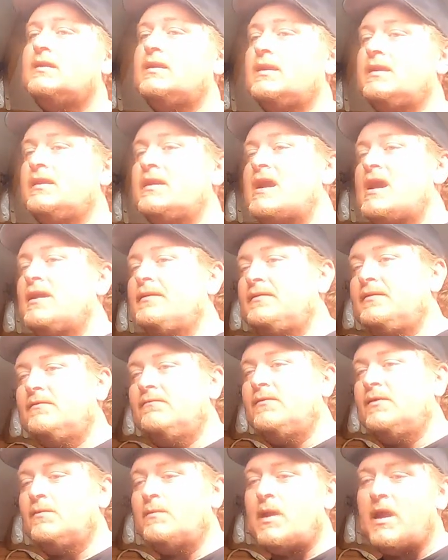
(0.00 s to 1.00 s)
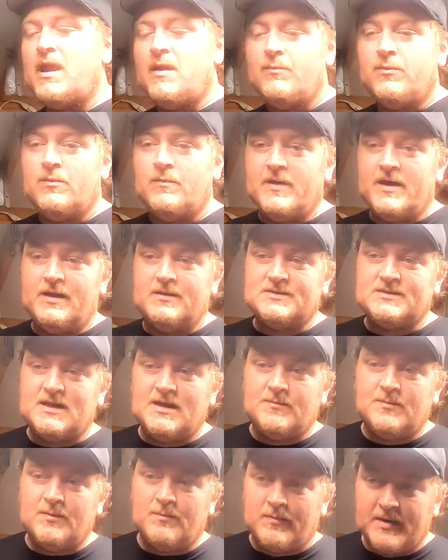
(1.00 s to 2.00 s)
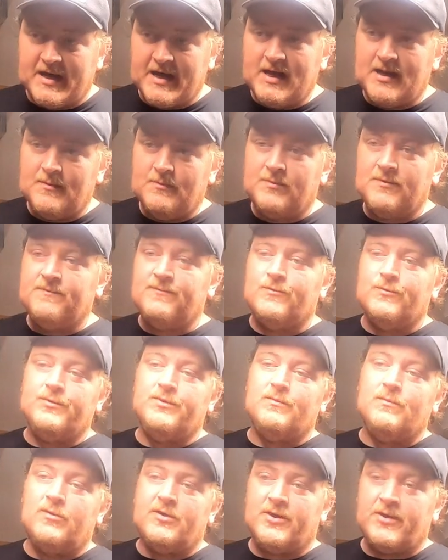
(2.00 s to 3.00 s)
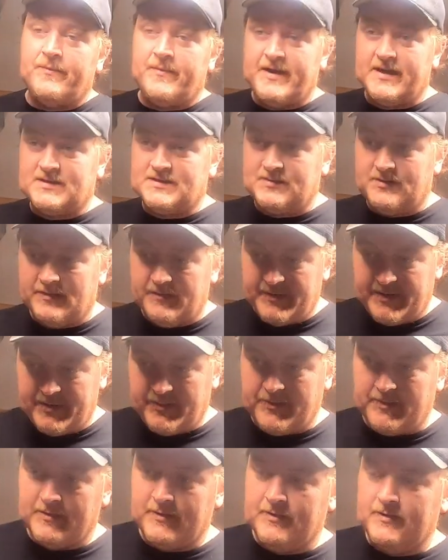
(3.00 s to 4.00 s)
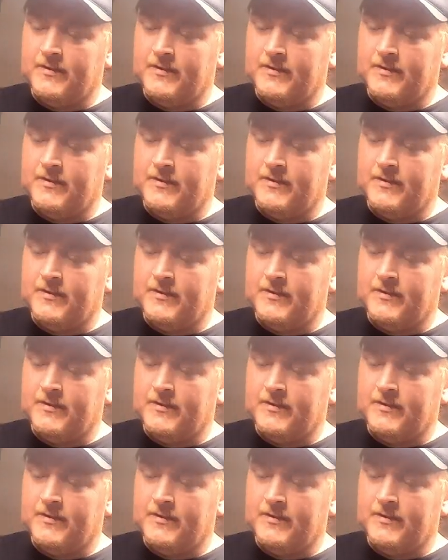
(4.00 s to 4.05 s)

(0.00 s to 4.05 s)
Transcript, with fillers: and not give them ample amount of time to bite before you bring it back to the boat.